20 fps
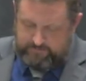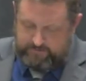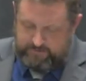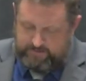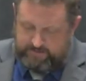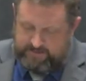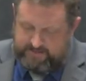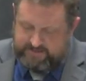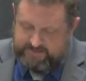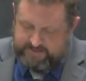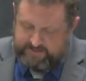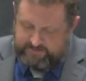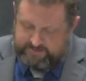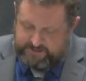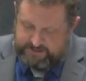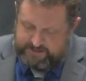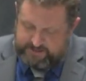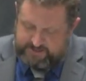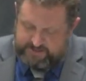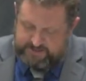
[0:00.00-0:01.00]
He said,
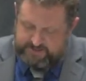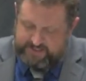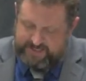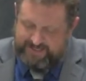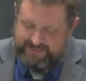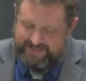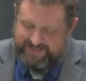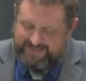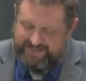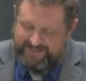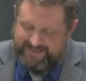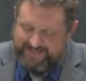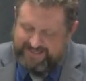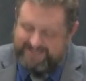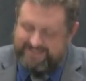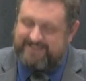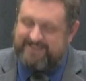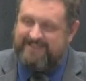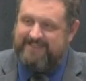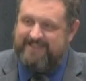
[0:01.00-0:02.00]
Jesus said,
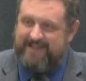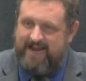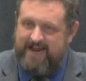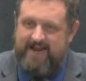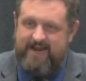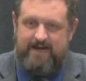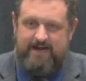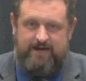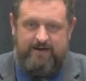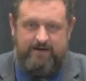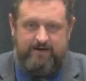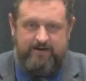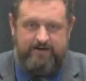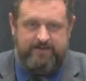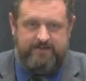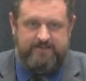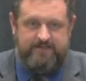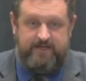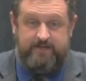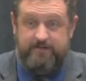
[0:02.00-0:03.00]
this day. He
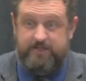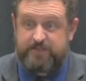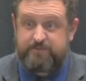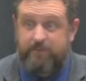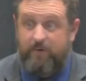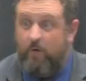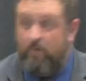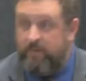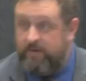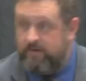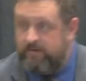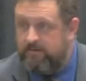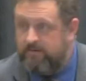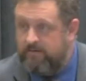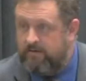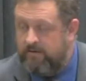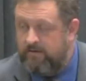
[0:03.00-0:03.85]
didn't say this moment.